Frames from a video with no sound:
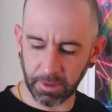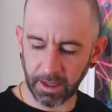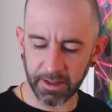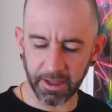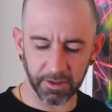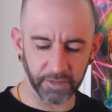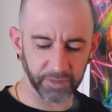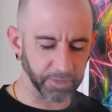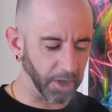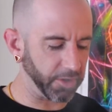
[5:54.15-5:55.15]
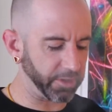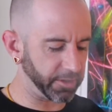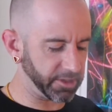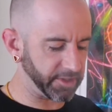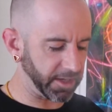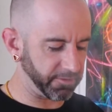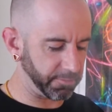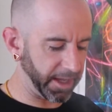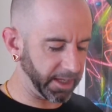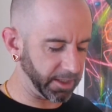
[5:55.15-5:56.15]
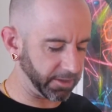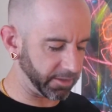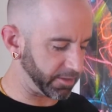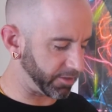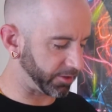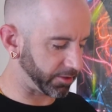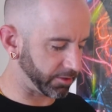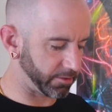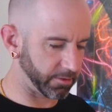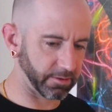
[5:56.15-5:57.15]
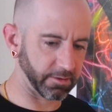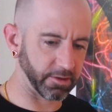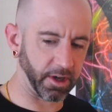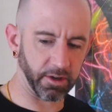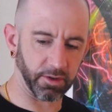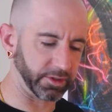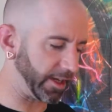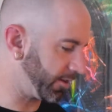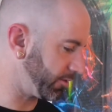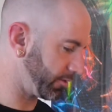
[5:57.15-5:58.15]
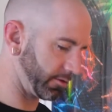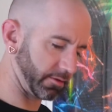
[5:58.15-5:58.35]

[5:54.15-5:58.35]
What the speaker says: And then who's? Oh, they're just not even paying it. They're just trying to hold out.